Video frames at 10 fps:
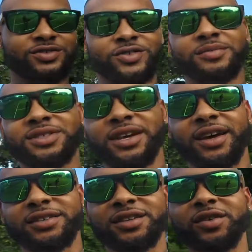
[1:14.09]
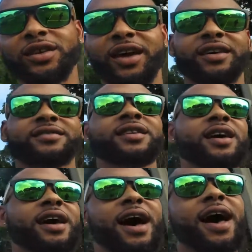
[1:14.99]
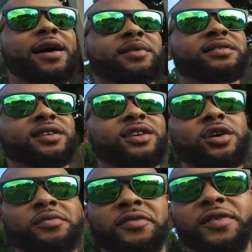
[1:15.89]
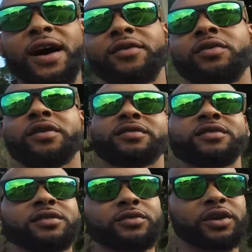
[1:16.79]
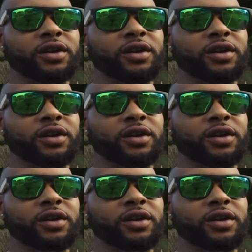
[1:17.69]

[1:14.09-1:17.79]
You know what I'm saying? So yes, I am the CEO of a 501c3